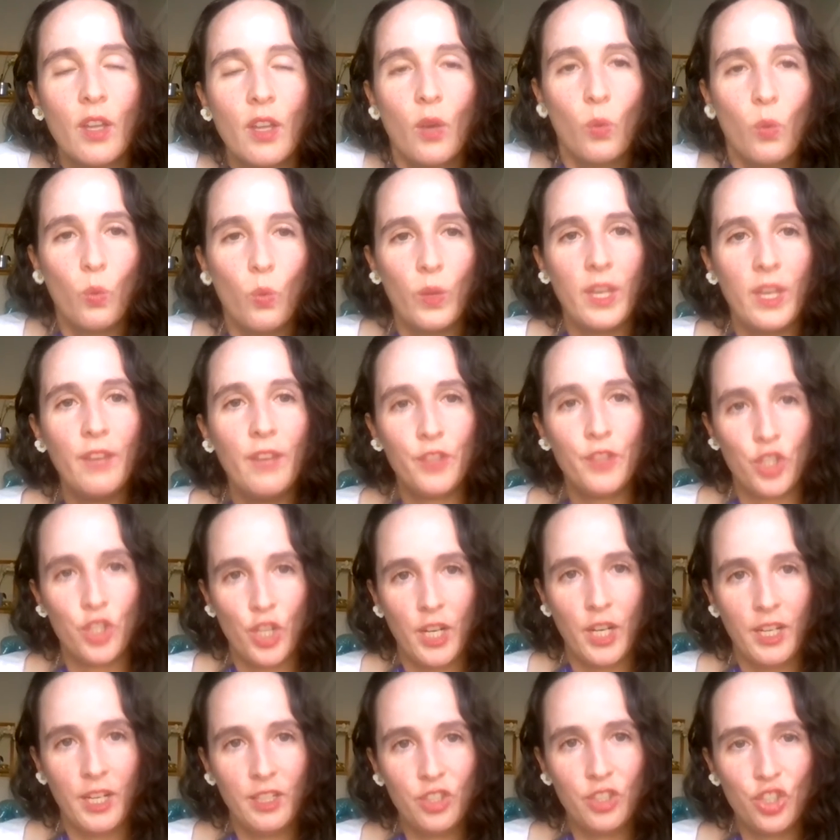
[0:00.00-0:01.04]
we've
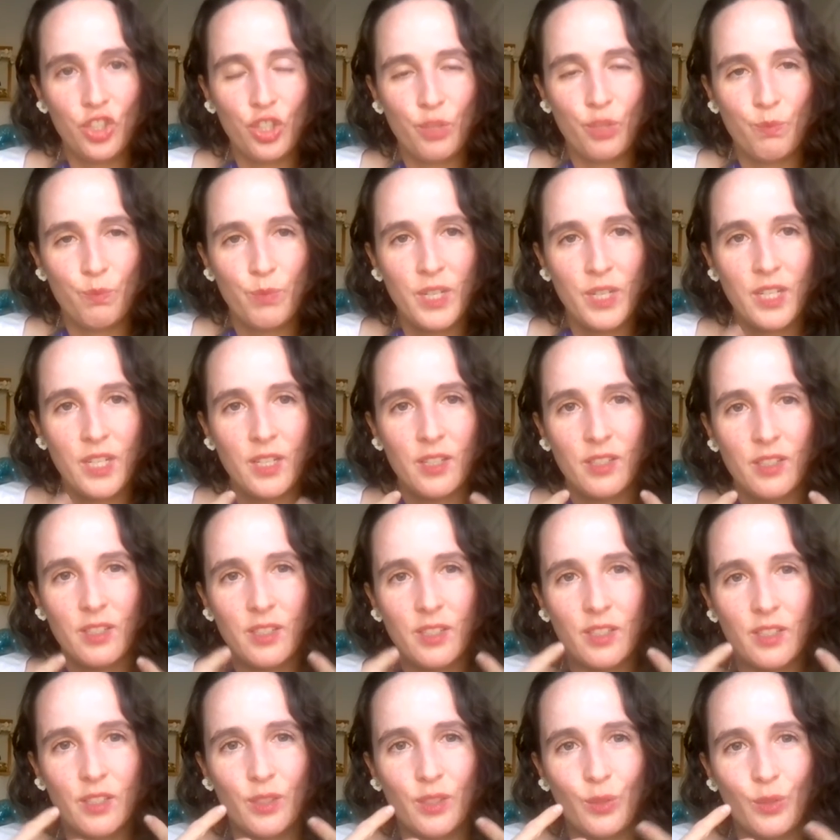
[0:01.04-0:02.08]
changed because
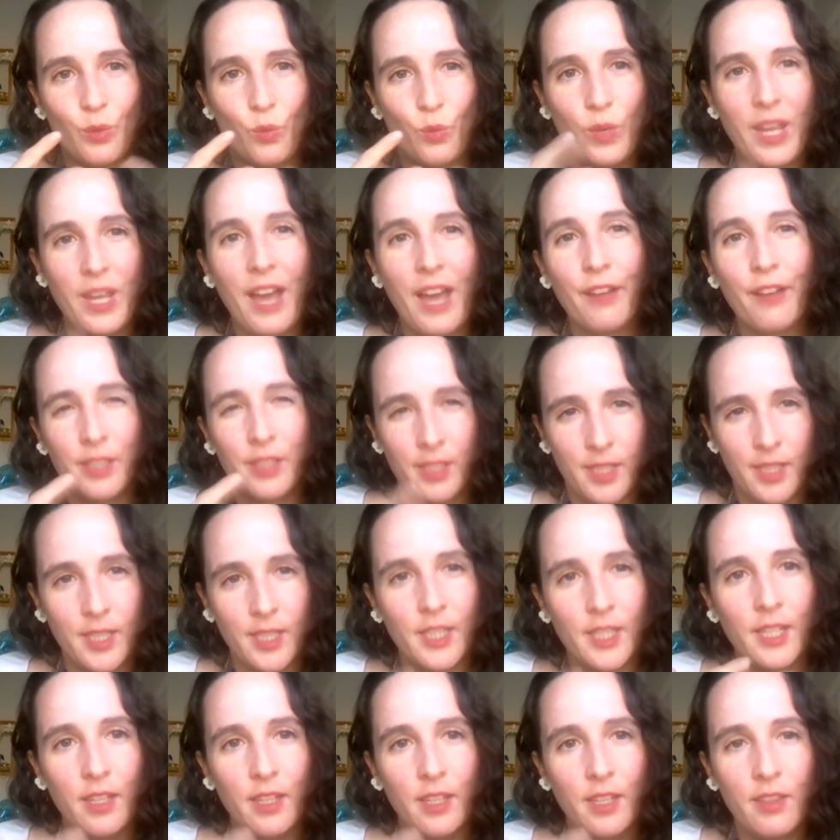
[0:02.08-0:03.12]
we have
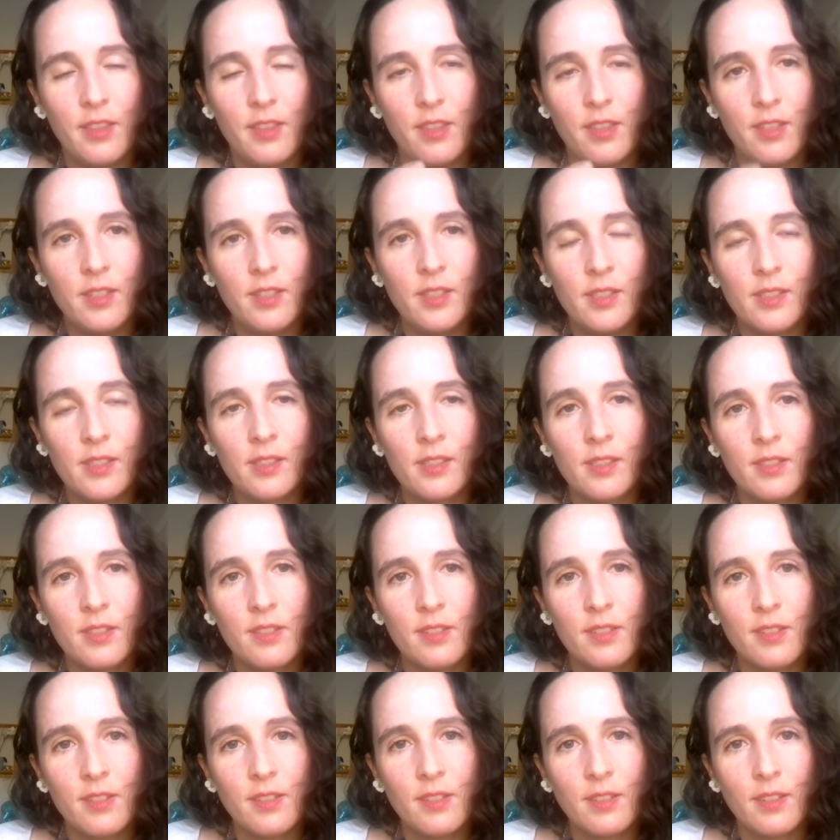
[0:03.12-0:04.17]
studied this.
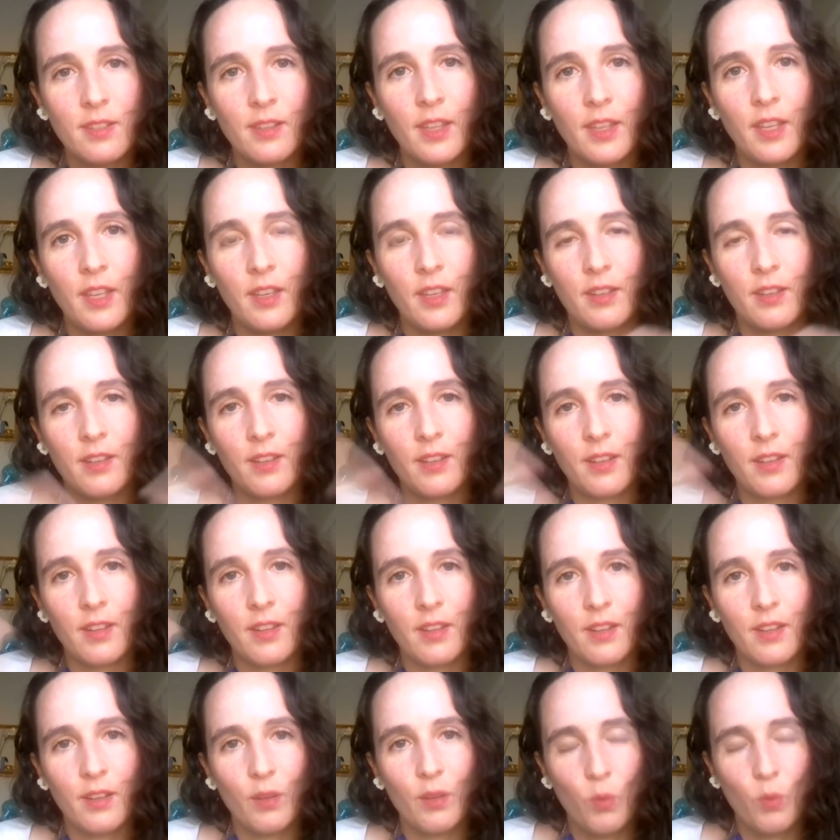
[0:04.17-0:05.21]
Like
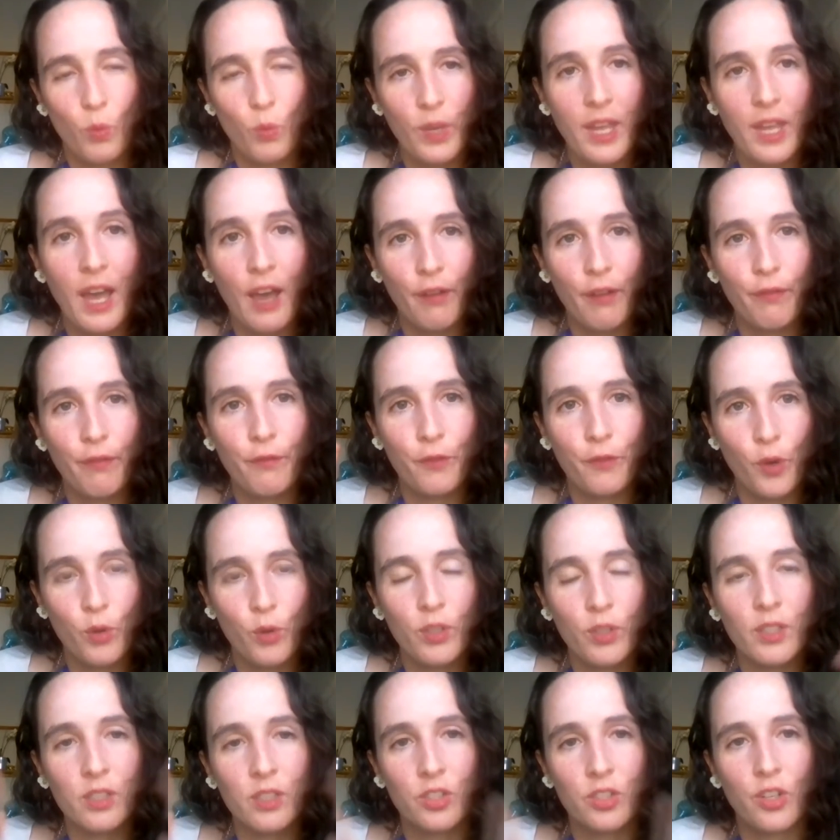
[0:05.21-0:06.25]
we have
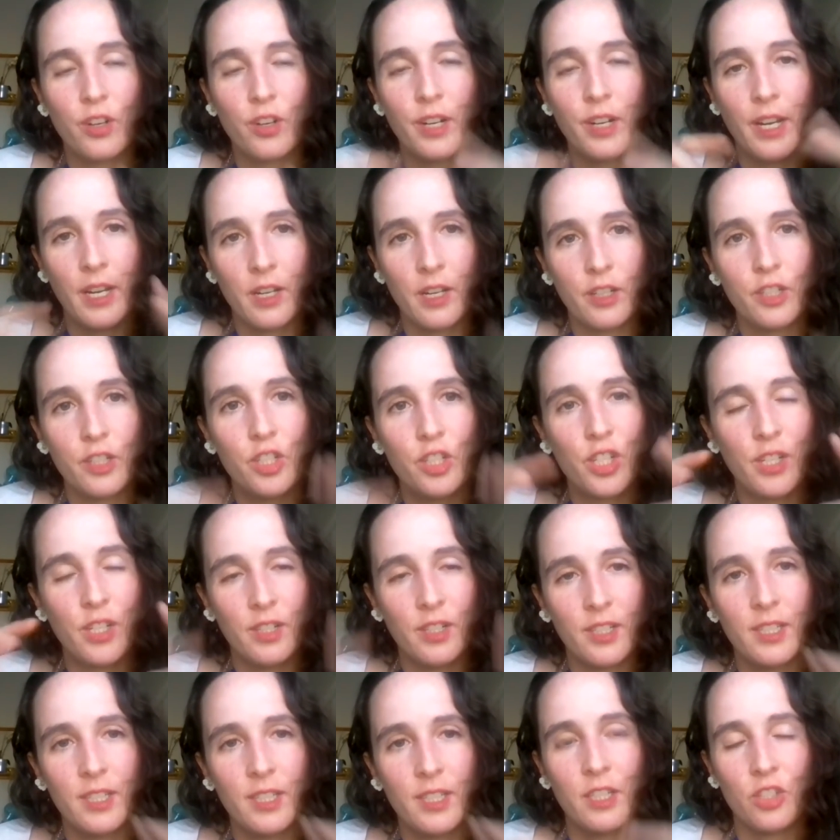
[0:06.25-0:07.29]
focused our energy and
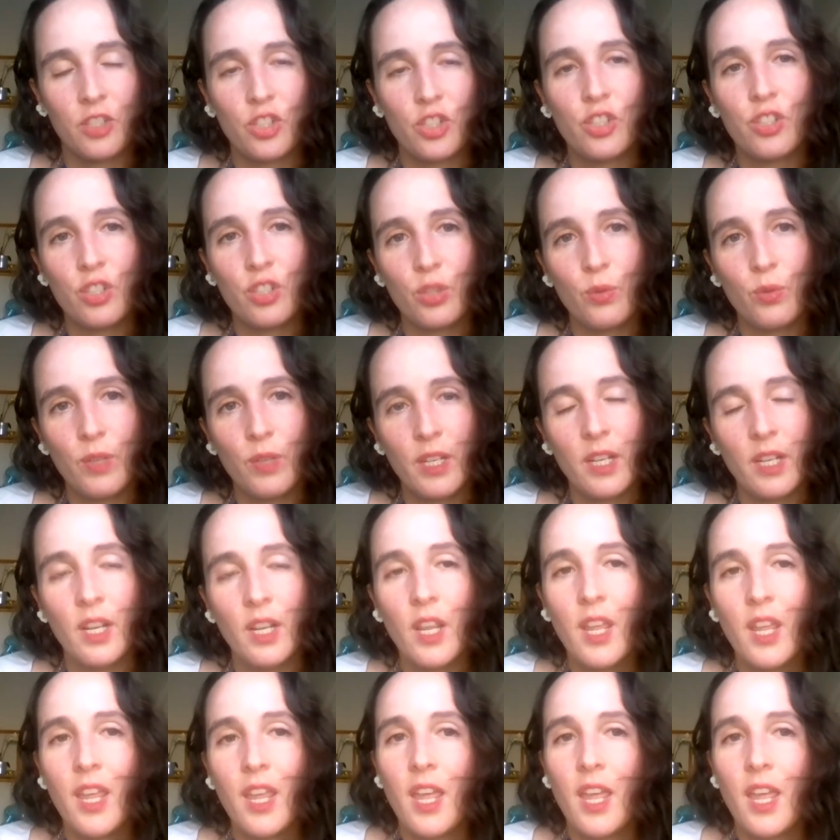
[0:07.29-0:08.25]
attention to it,